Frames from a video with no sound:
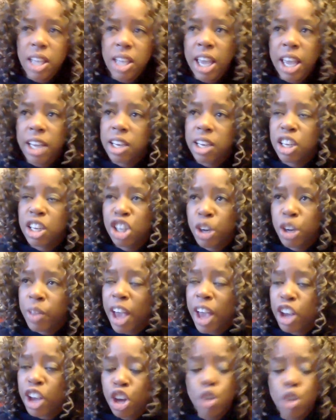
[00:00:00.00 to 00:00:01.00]
And, you know,
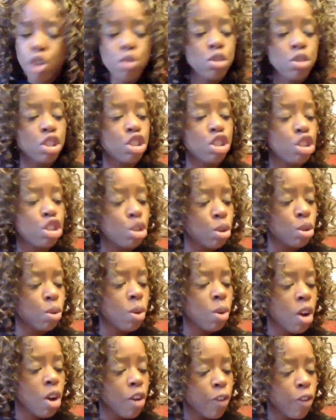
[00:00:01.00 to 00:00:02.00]
that goes to,
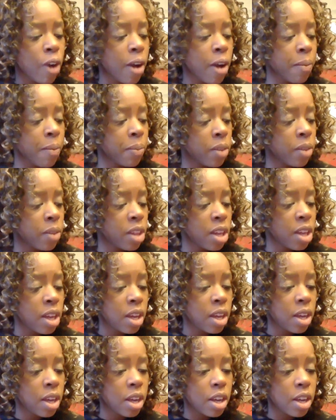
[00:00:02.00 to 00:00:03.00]
from
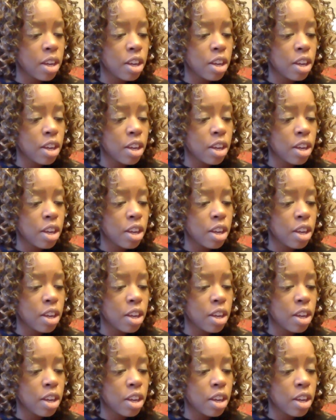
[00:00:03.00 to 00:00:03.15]
the,